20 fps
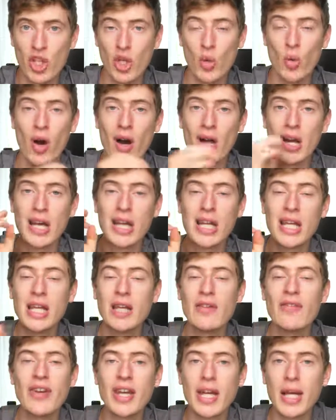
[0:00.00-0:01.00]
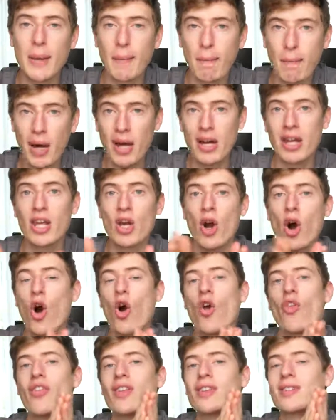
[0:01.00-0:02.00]
you are leaving money
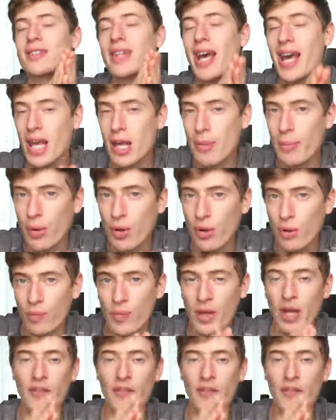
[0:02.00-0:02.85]
on the table